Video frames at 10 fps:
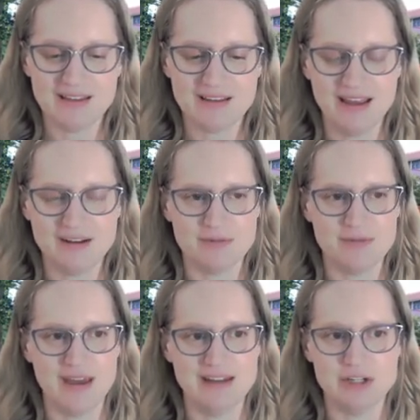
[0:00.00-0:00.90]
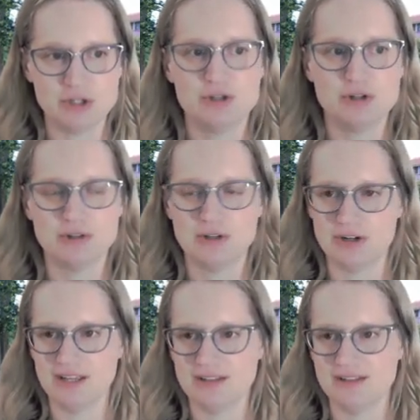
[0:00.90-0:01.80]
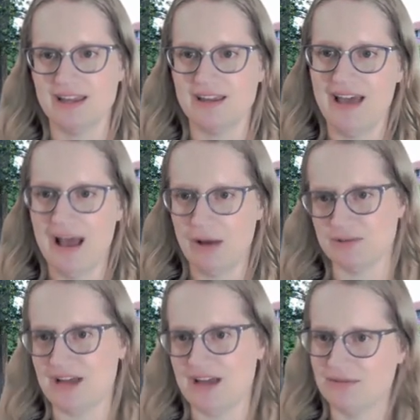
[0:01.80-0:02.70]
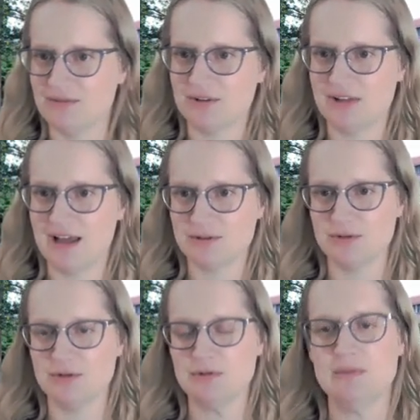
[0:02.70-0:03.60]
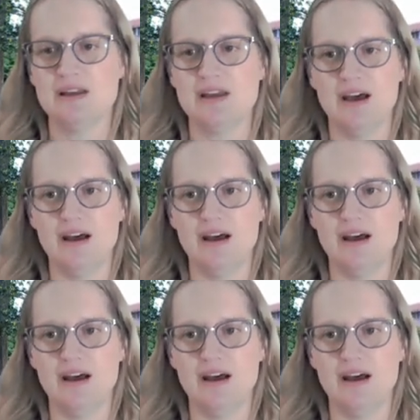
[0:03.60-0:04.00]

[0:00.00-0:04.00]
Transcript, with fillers: kind of additional learning, like outside of the classroom.